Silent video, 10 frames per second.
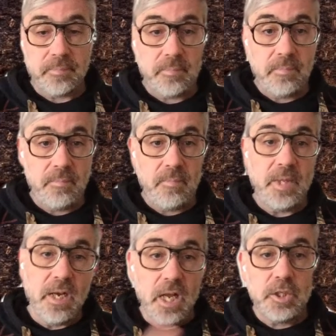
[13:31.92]
If
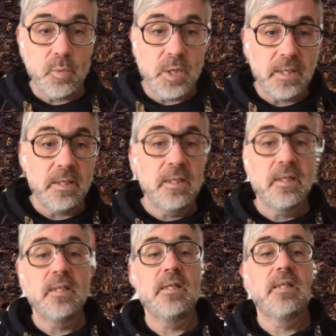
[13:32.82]
we
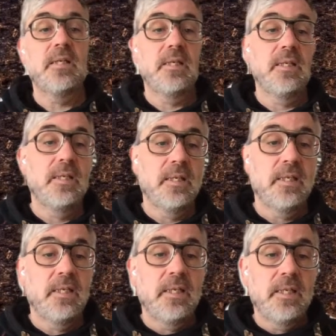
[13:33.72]
as society
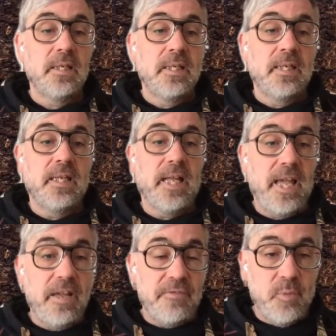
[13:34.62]
decide,
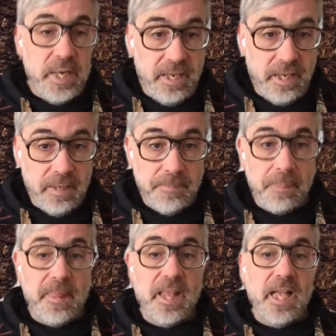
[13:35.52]
and that's
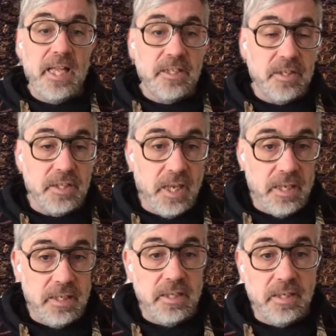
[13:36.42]
also a design of
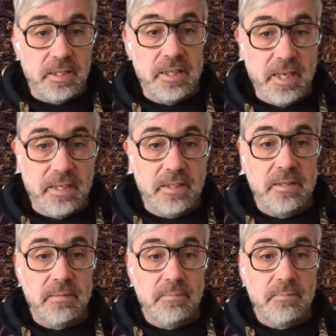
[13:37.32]
course,
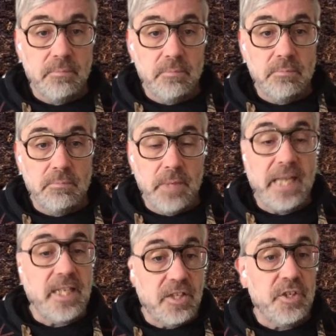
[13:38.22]
that we
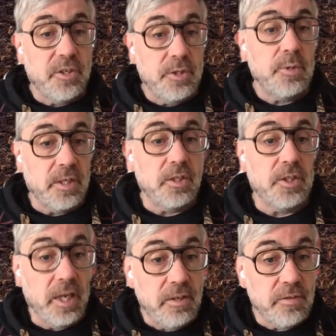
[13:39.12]
find it really
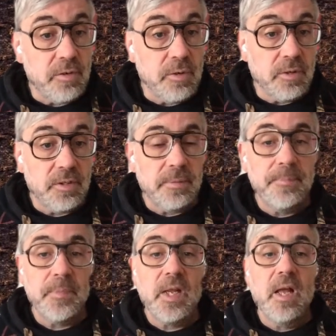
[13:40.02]
important to eat
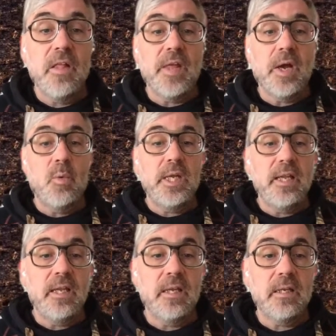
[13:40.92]
meat,
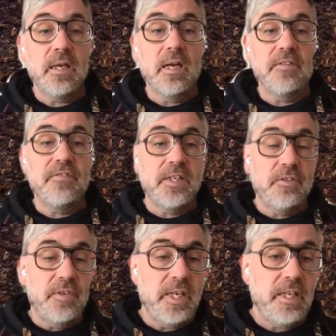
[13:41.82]
and we
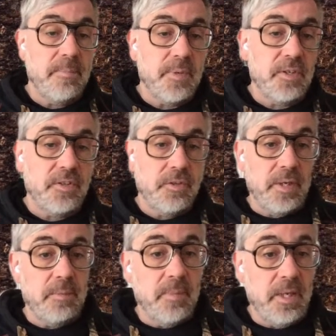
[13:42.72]
have to get,
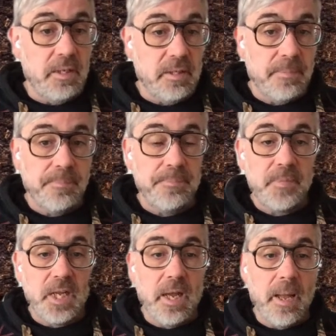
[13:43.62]
of course,
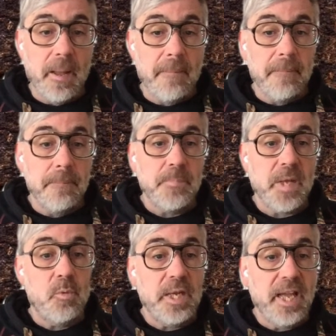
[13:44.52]
food for the
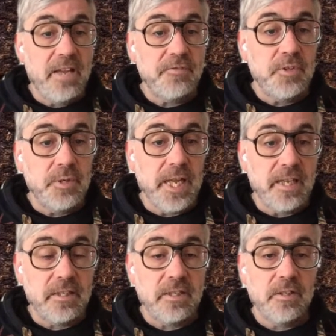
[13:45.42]
animals to
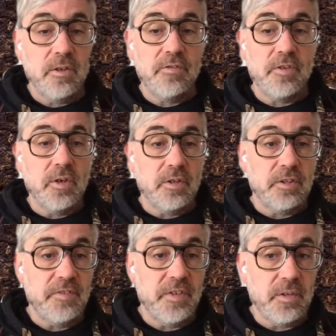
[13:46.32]
eat, and we
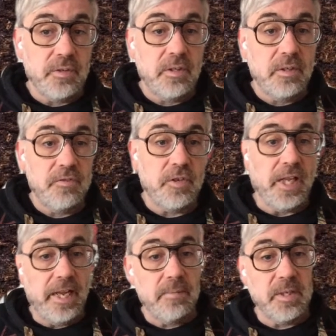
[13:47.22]
get it from the Amazon
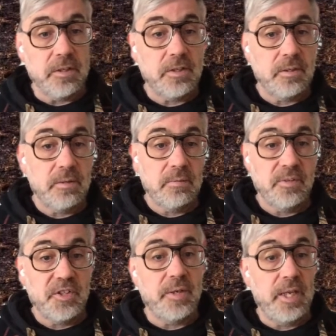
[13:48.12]
forest,
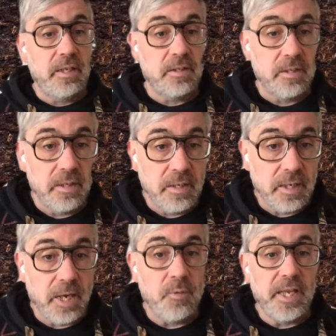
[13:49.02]
like this,